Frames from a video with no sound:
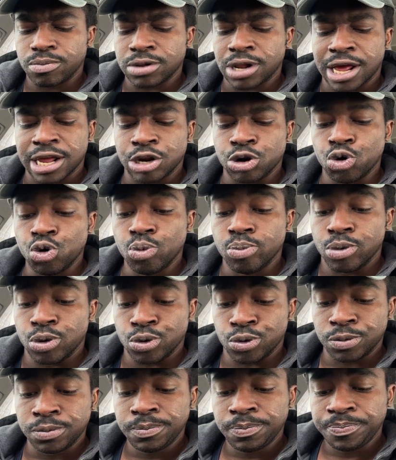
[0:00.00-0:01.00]
that new
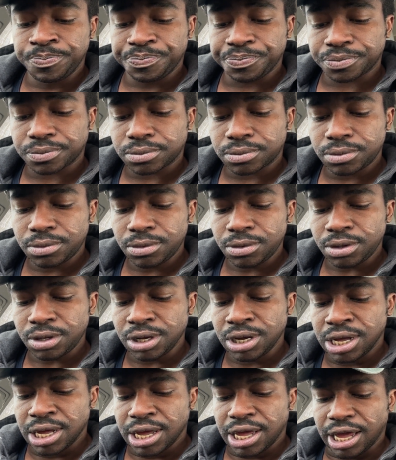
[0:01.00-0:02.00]
moon
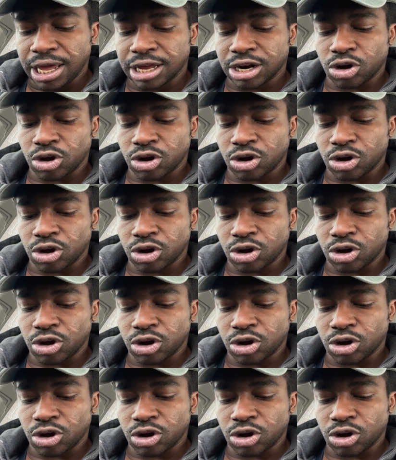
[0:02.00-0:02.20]
in